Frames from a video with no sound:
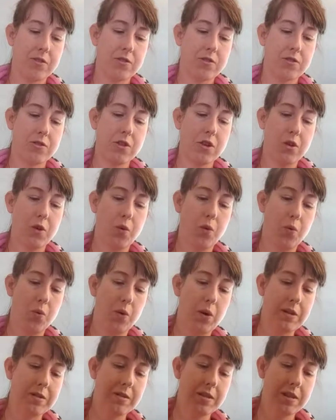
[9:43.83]

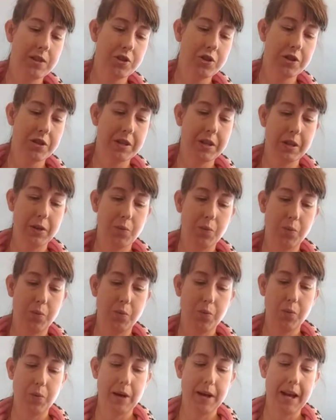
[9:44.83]
so essentially
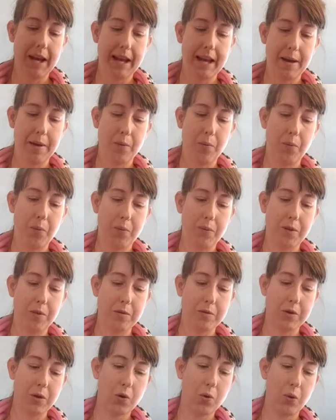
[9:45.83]
there
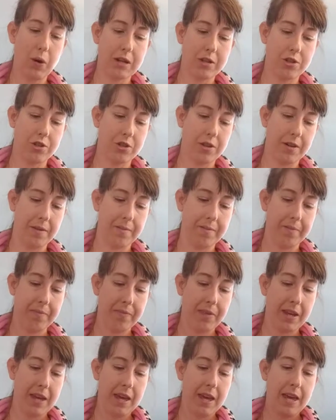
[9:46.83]
was a question,
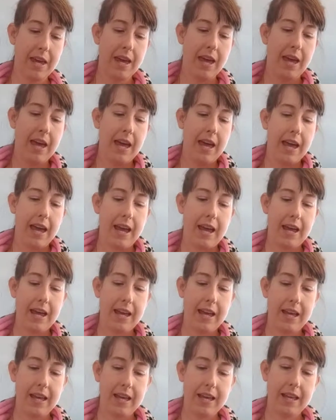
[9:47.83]

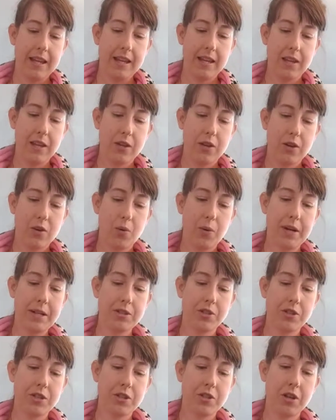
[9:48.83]
and the
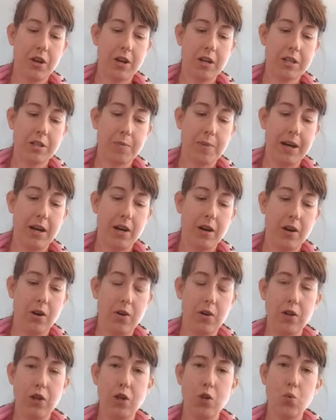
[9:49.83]
question talked
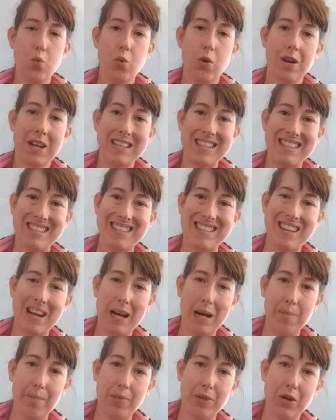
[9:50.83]
about you want to
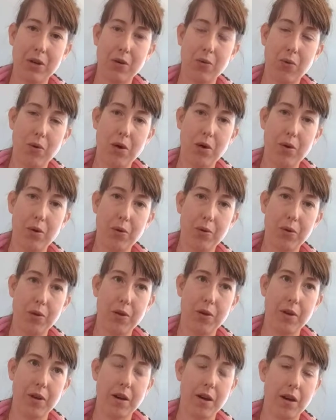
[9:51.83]
stop the
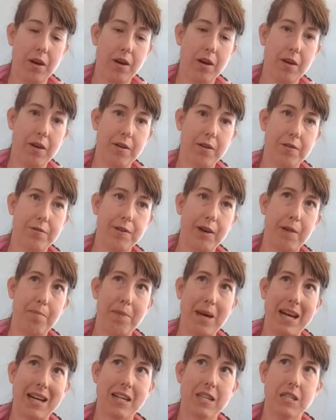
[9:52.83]
growth of a
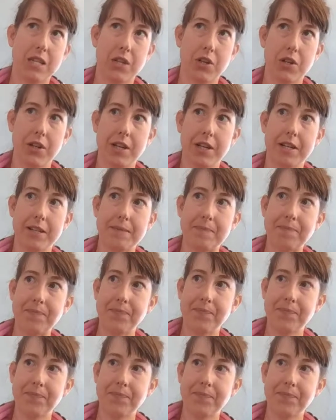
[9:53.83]
bacteria,